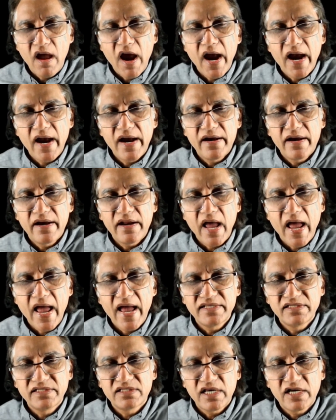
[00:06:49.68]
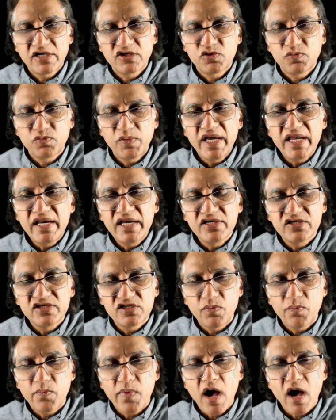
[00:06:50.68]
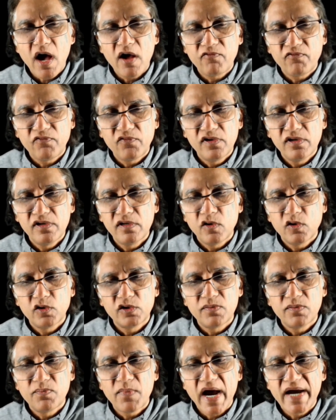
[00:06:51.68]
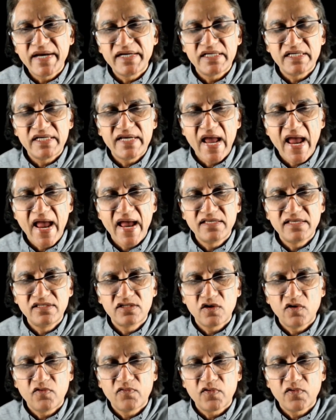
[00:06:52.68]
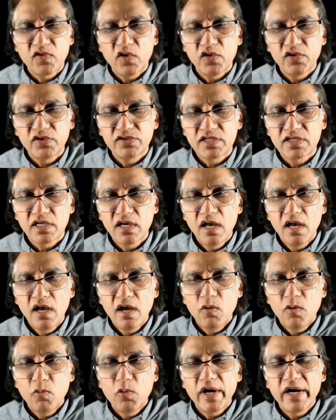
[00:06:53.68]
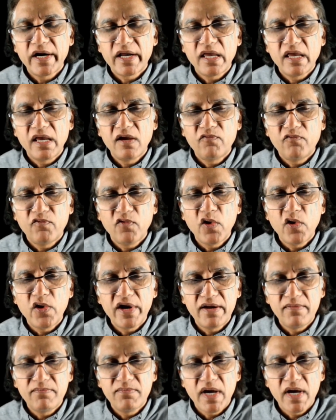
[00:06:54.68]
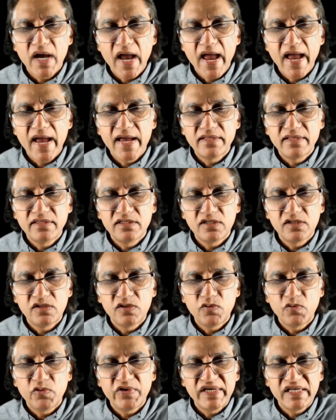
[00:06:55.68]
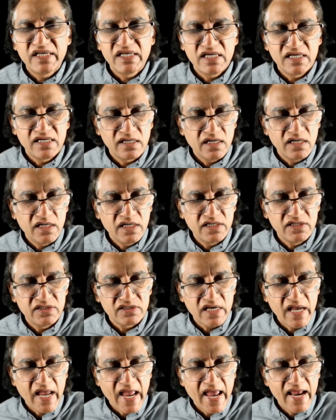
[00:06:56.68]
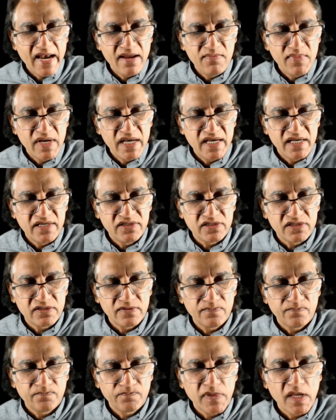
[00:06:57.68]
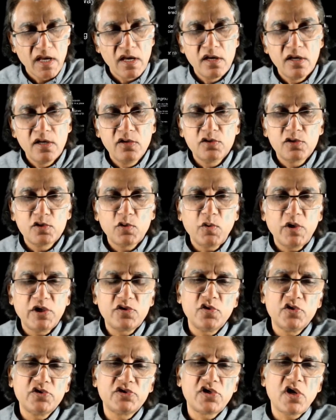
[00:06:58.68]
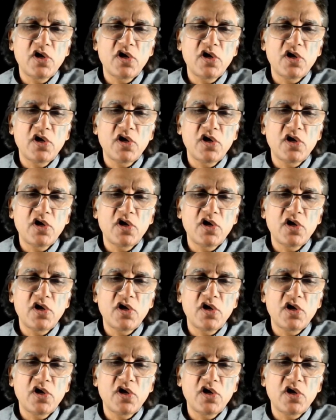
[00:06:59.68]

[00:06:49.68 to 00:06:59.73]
and has experienced the powerful or the mighty hands of God working for him and defeating his enemies. So what goes